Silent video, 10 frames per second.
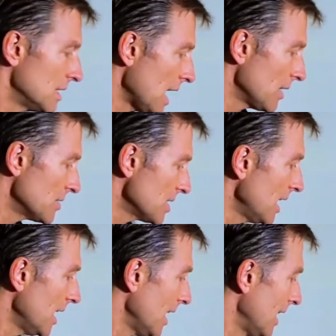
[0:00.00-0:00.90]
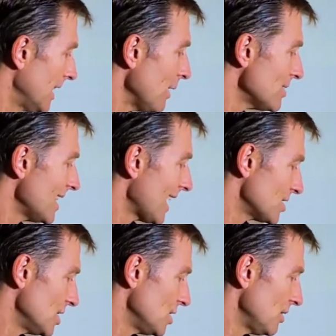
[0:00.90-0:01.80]
That was in
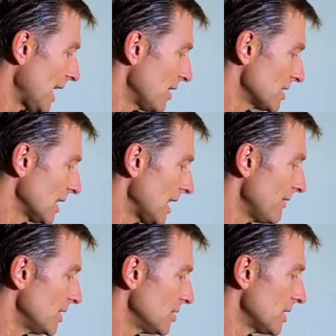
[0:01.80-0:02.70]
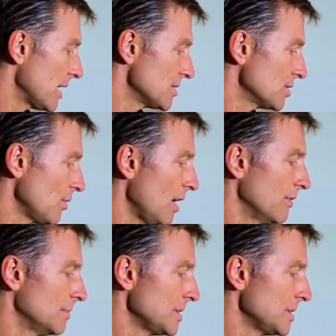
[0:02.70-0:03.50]
actually 2011 and 2012.